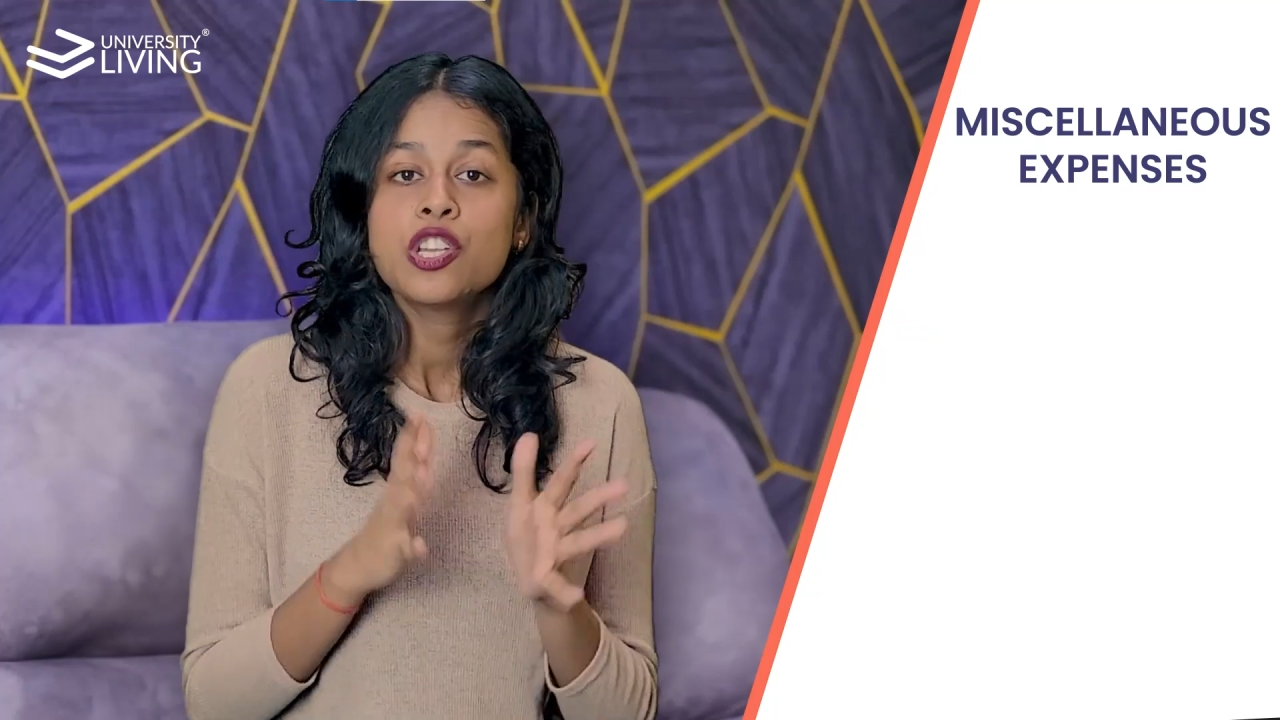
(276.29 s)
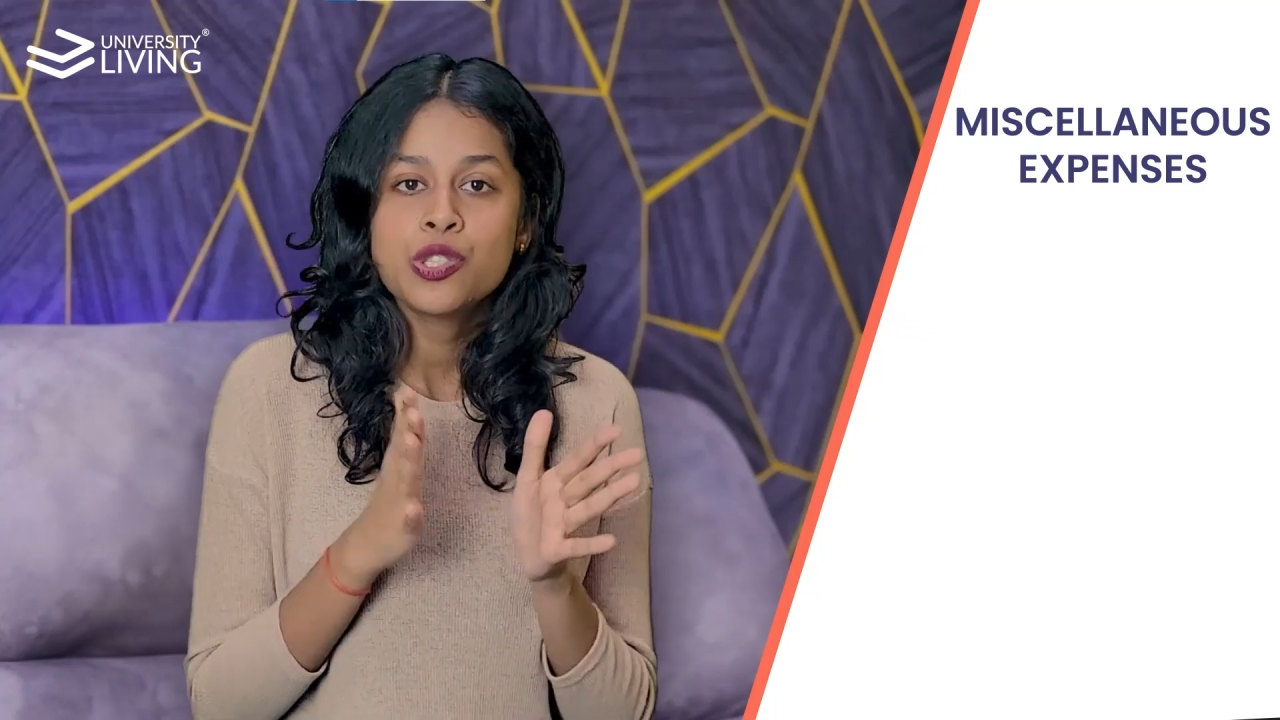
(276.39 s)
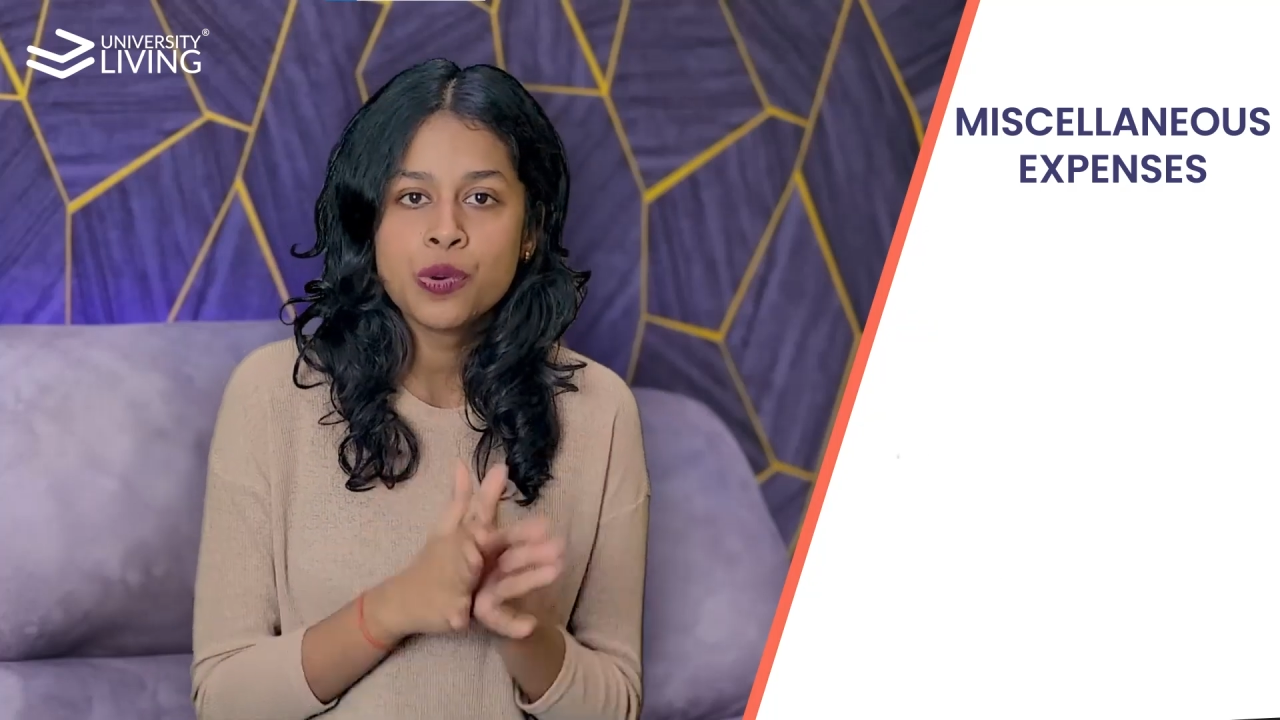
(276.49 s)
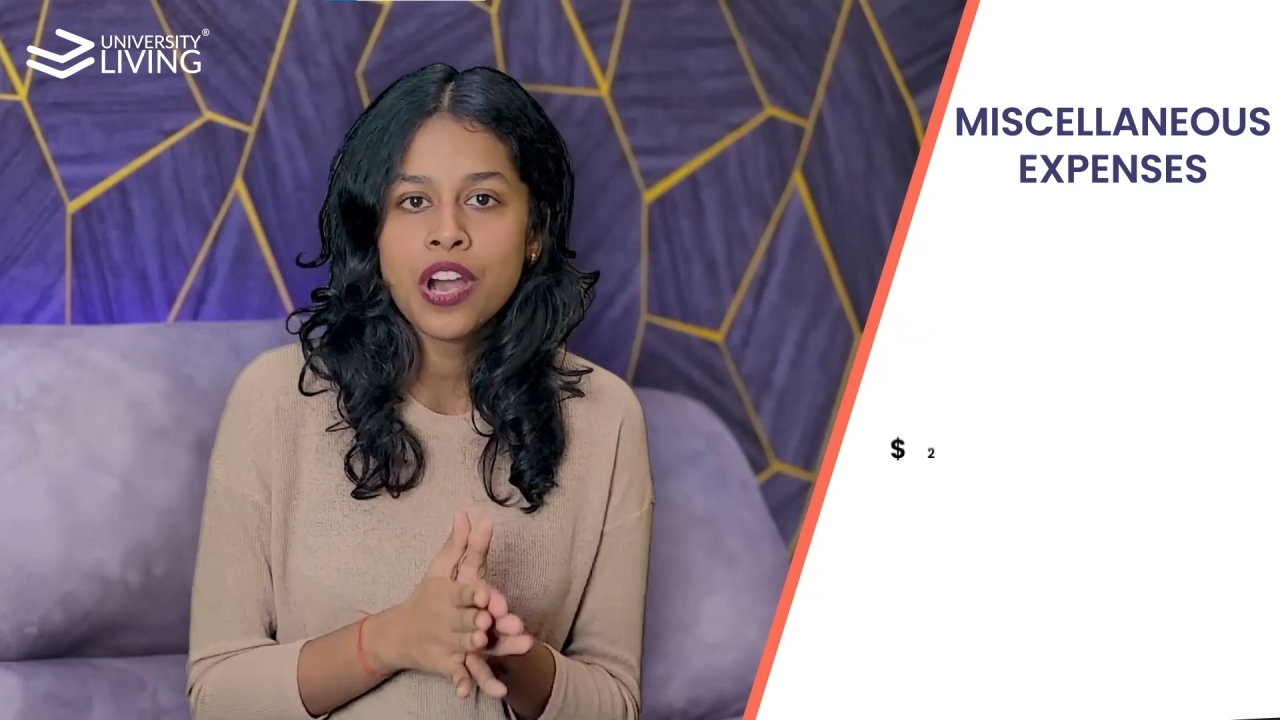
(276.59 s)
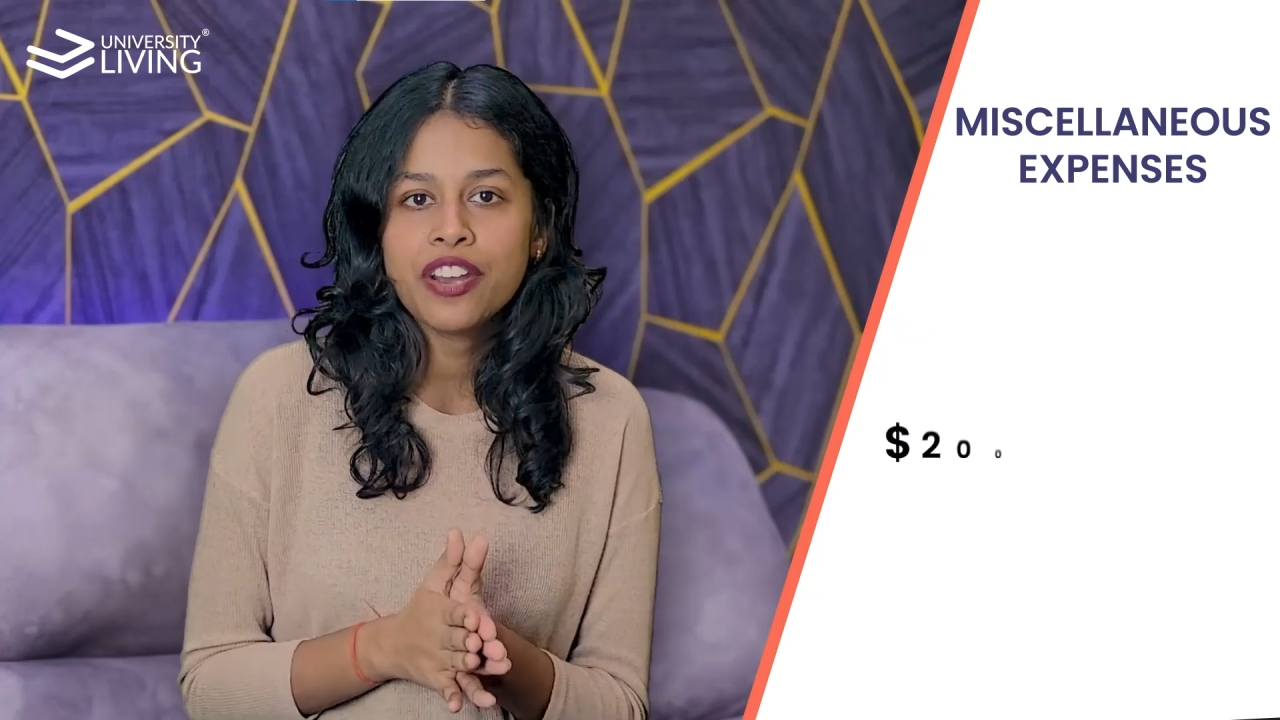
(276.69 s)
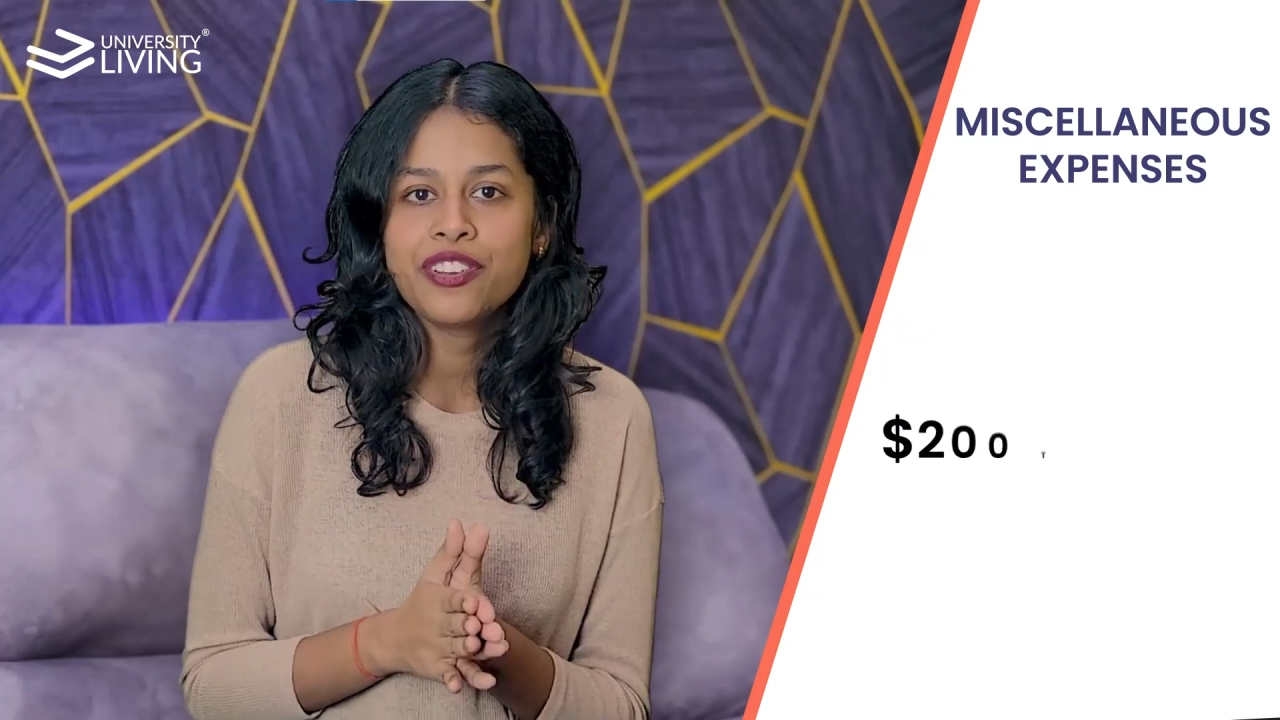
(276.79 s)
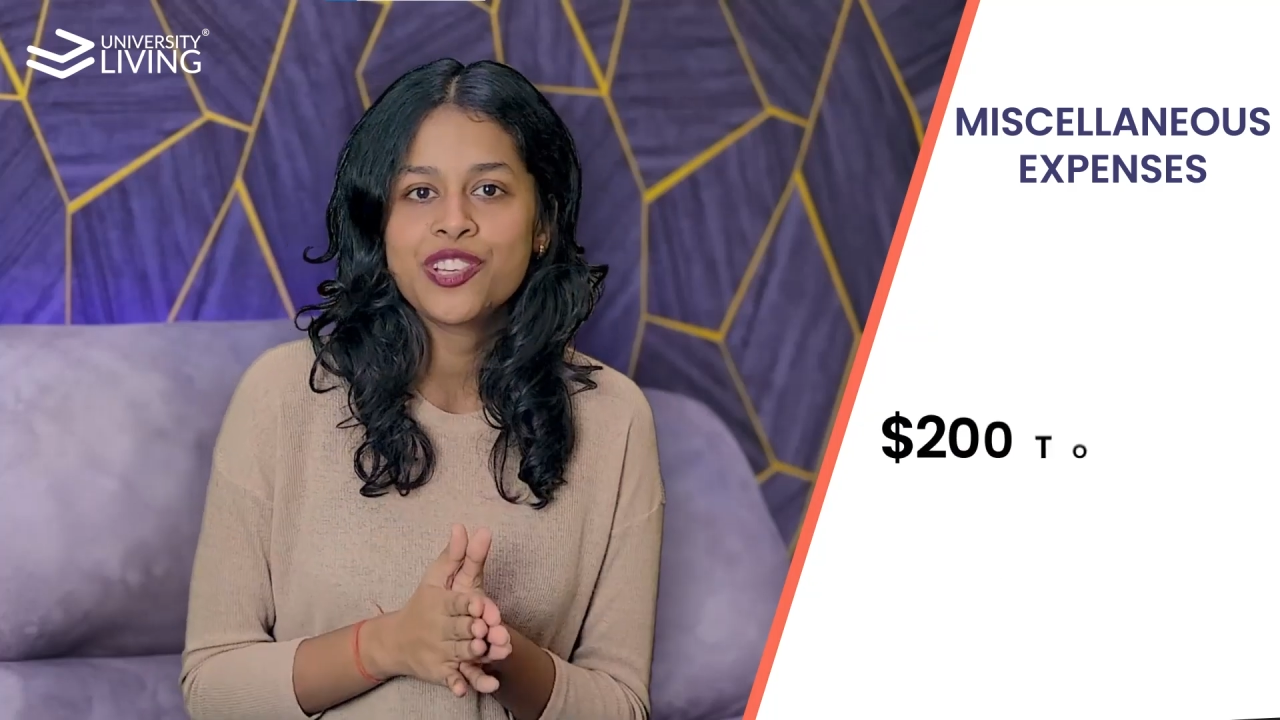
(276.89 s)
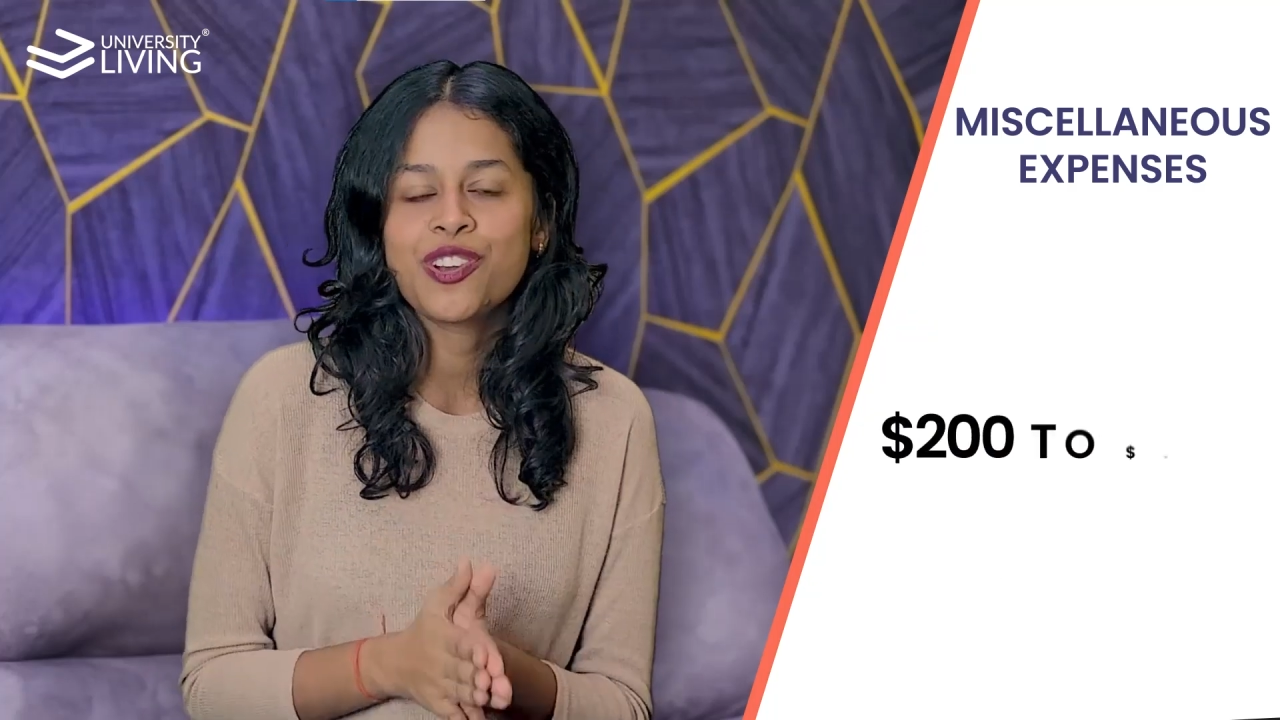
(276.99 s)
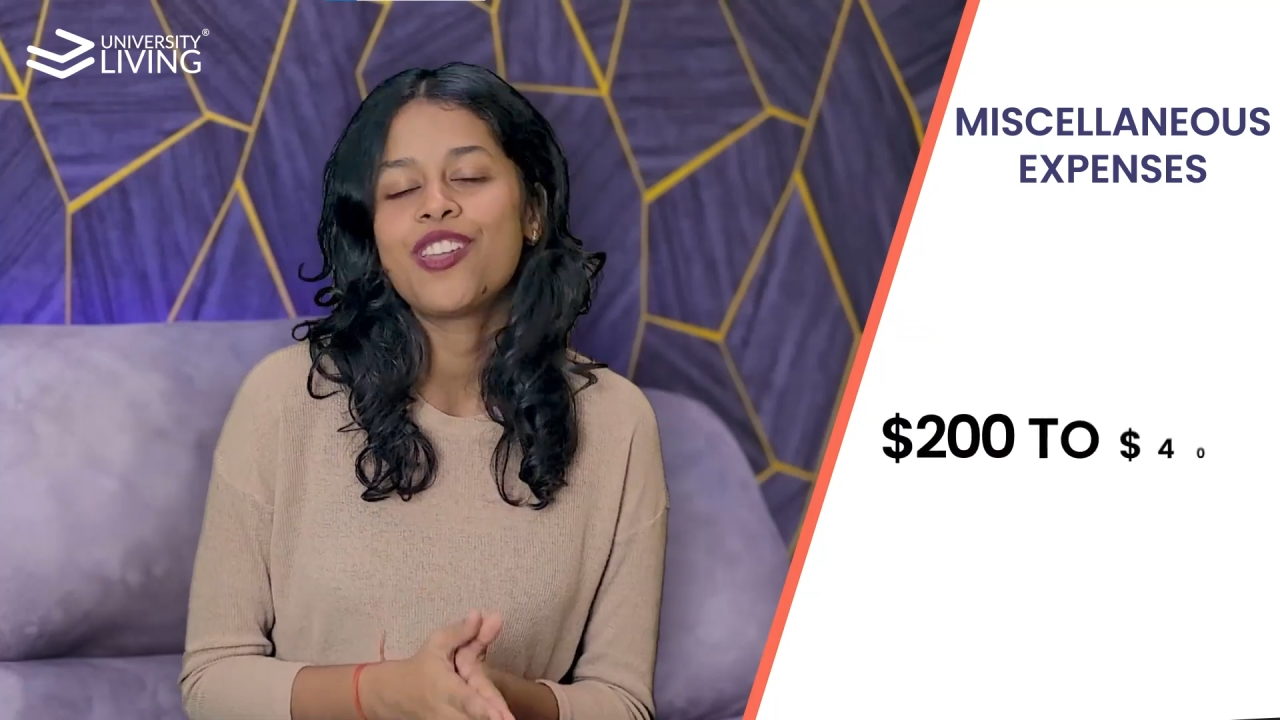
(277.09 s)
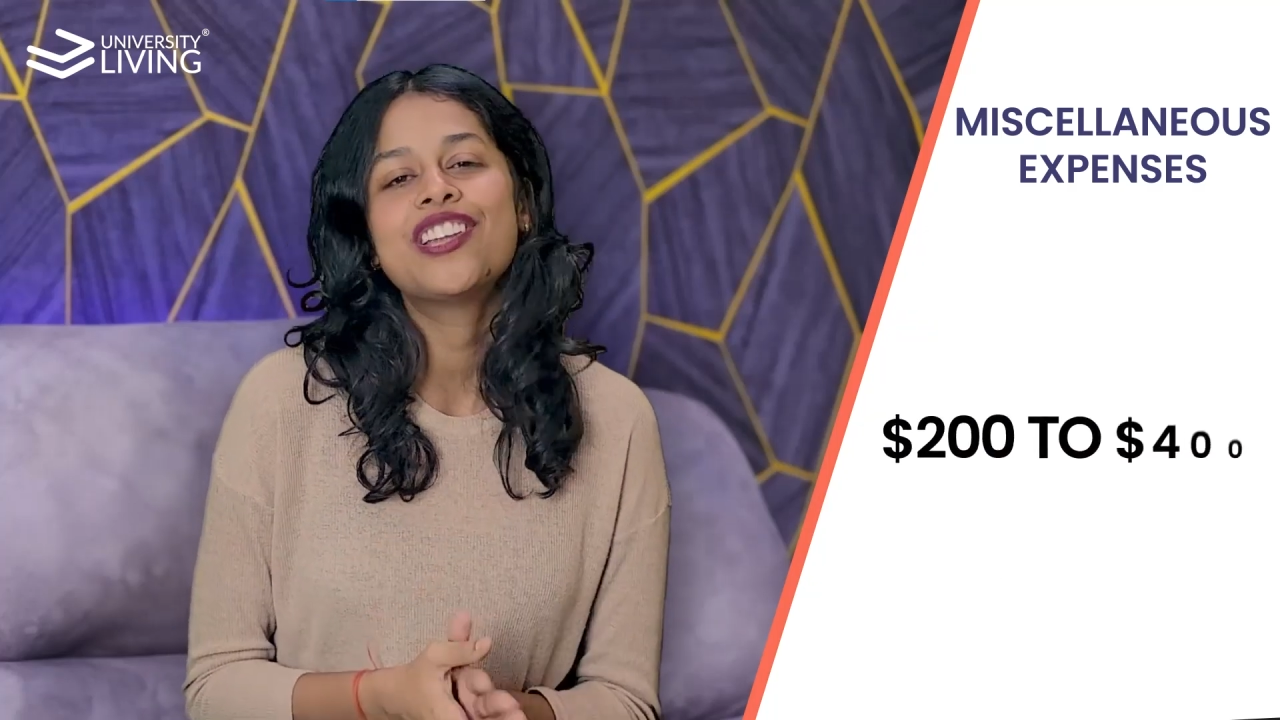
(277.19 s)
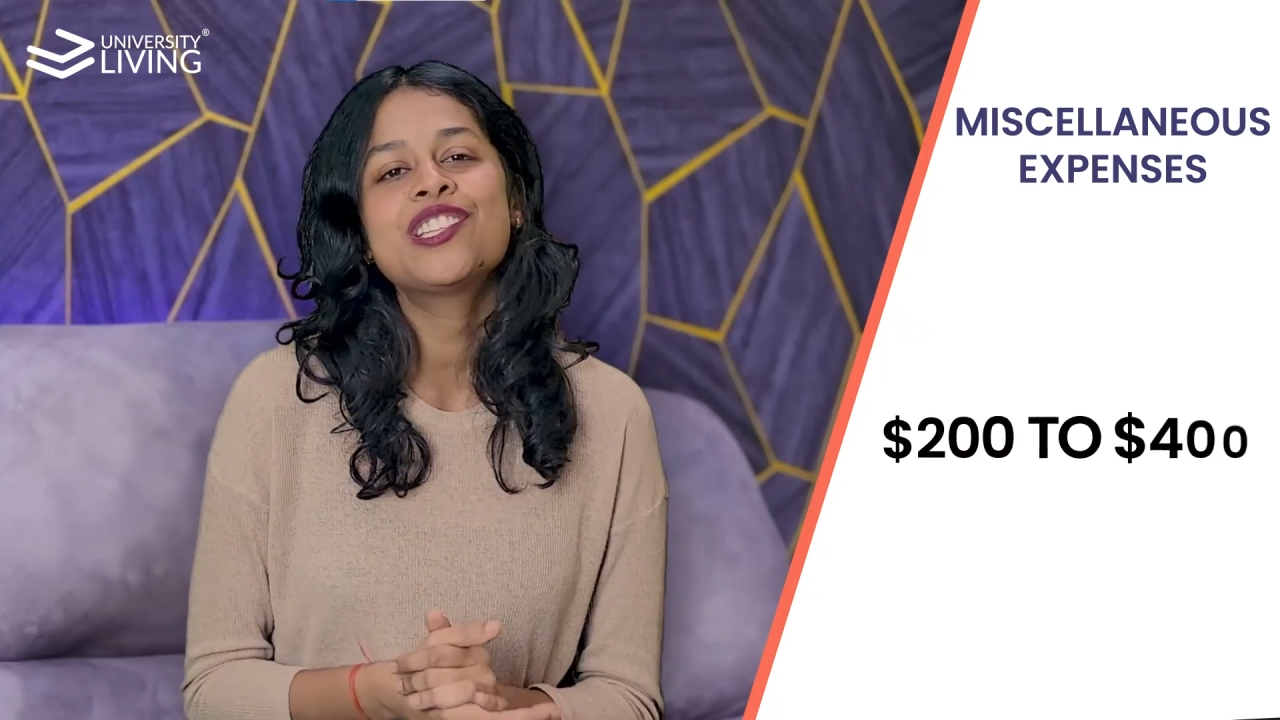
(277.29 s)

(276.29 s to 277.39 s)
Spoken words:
$200